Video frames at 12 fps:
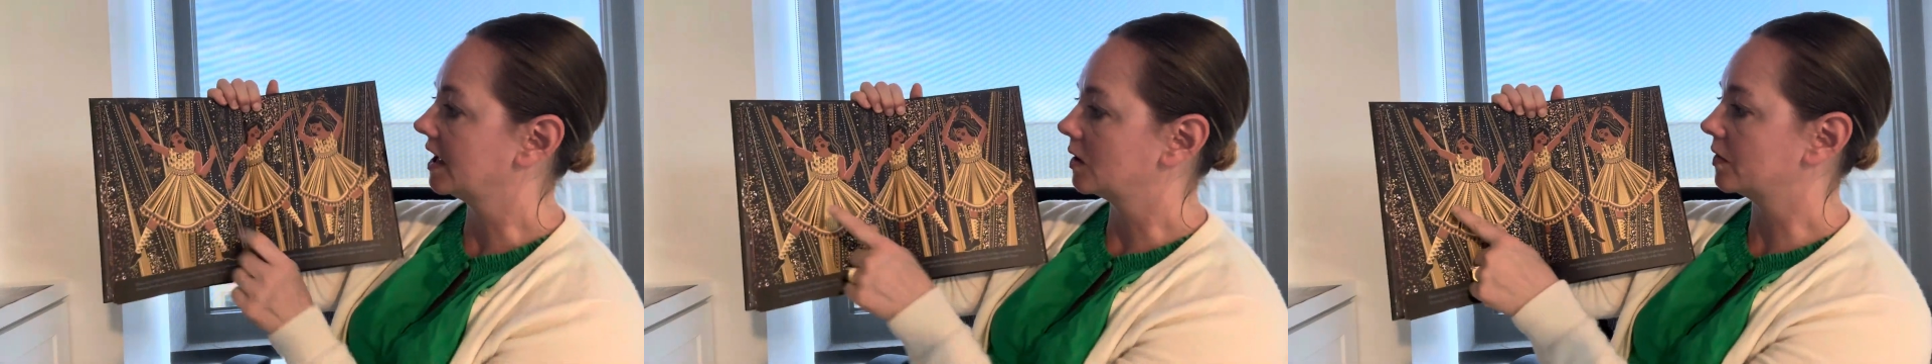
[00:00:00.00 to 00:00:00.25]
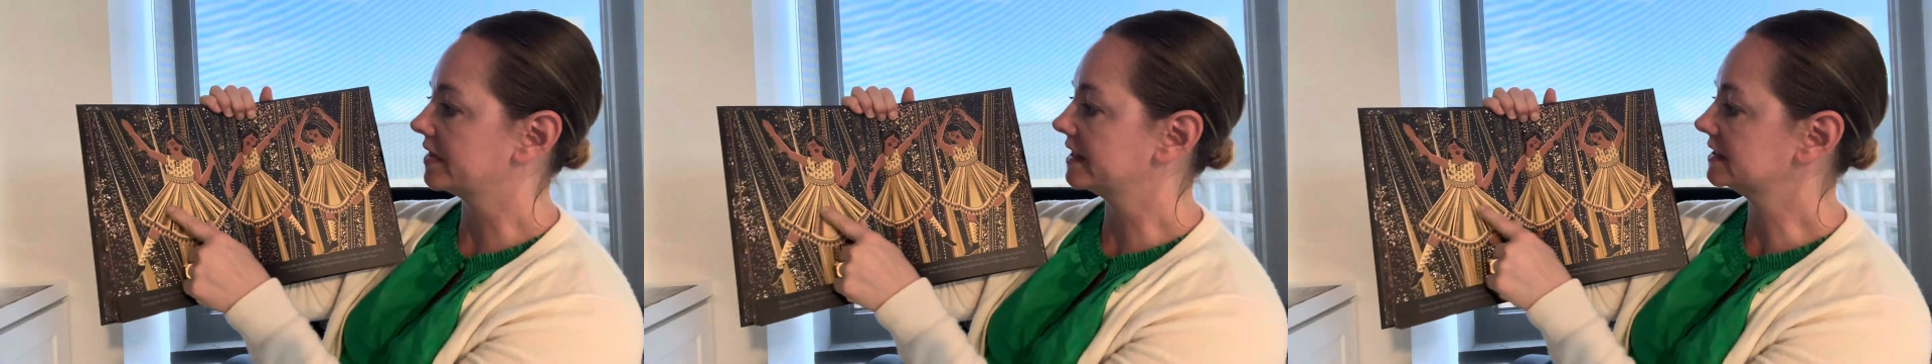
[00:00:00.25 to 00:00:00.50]

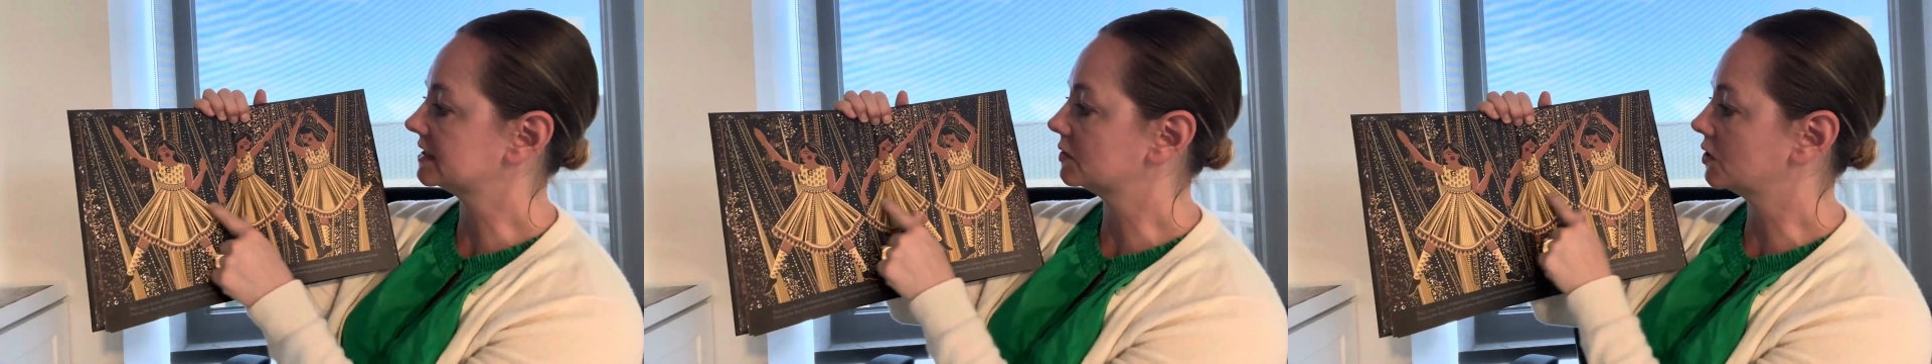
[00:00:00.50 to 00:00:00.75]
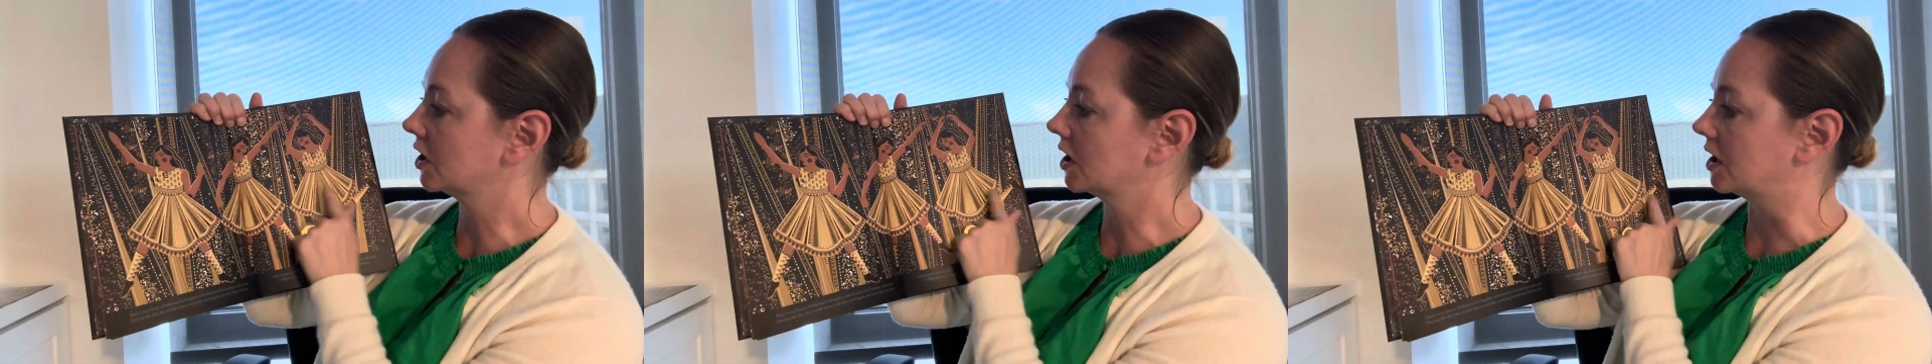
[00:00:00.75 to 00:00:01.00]
with this
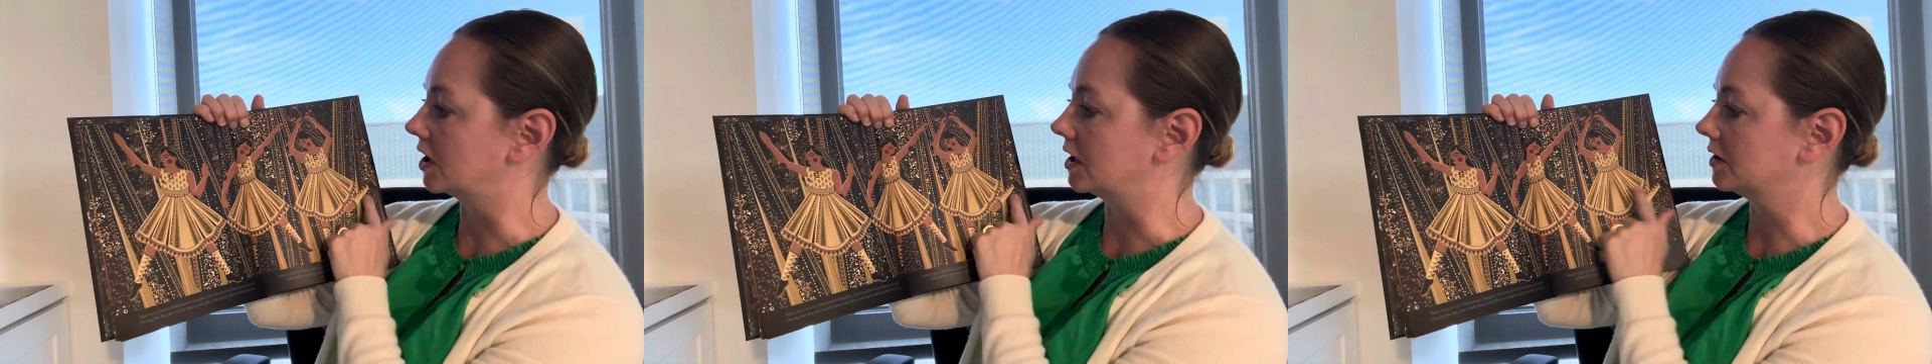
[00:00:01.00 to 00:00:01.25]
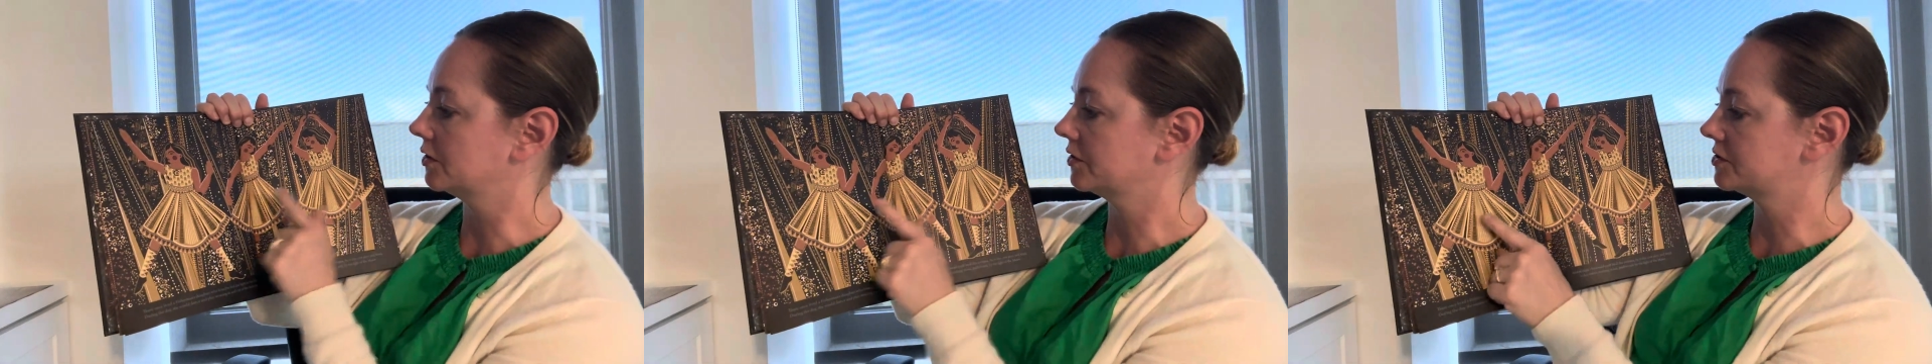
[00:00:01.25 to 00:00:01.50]

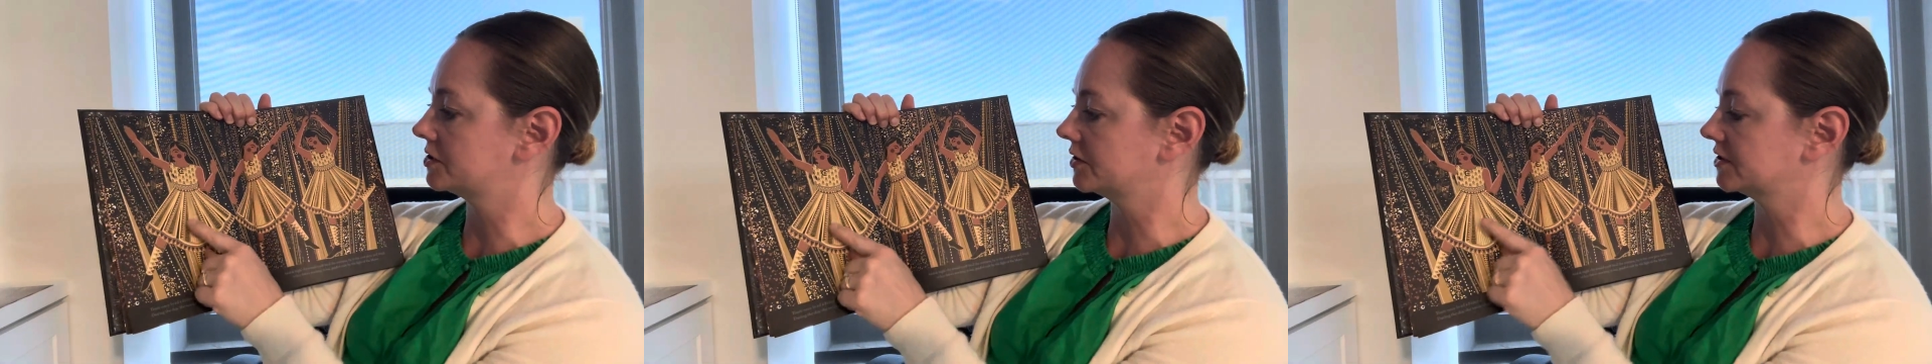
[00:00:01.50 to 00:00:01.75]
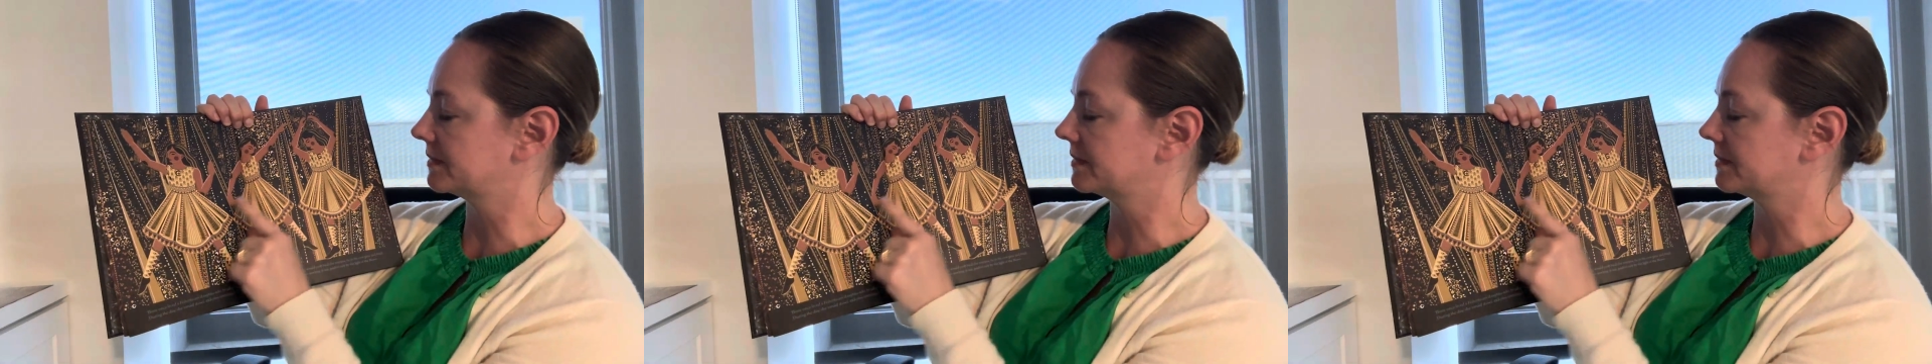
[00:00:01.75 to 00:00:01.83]
girl who shows